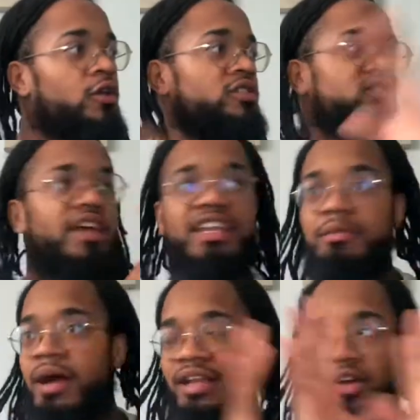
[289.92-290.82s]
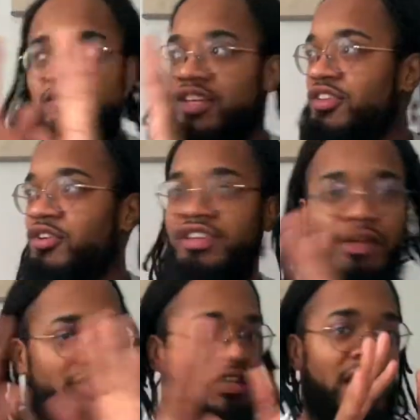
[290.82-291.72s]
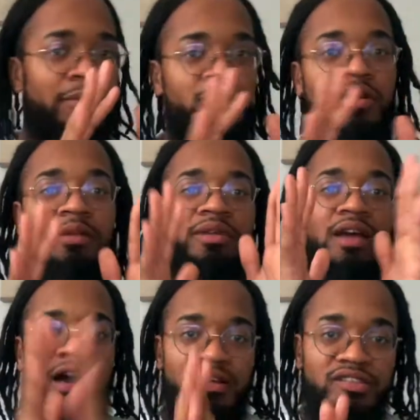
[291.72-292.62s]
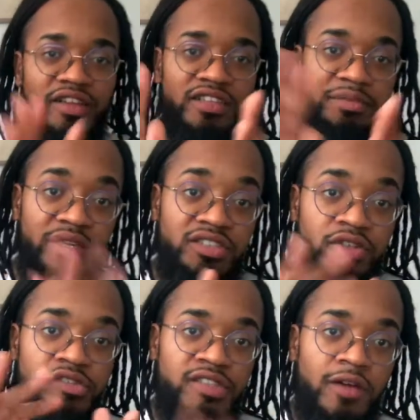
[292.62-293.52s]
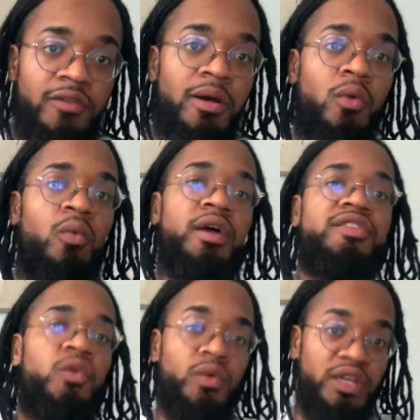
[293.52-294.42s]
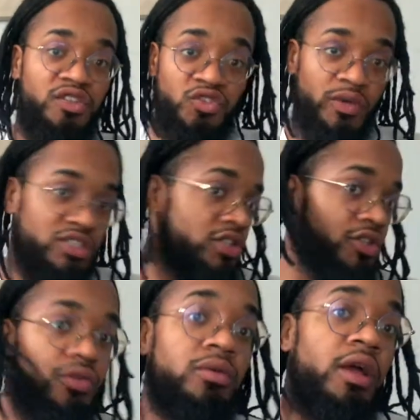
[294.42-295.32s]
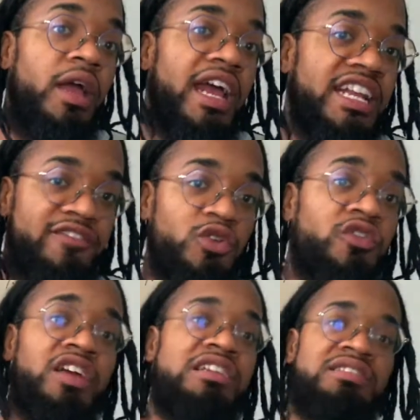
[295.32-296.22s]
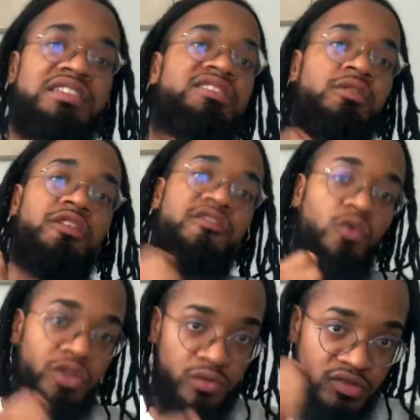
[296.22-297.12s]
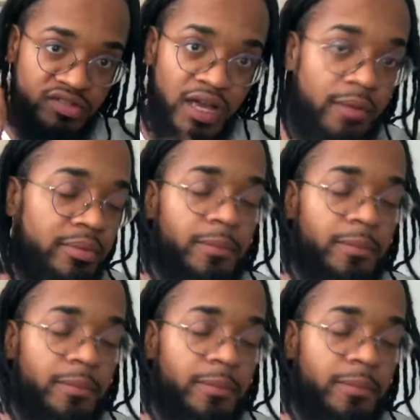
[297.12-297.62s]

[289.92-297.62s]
to anybody else out there on the outside, but you got to be honest and speak to yourself about what the weed is doing to you, and if you feel like it's necessary for you to stop.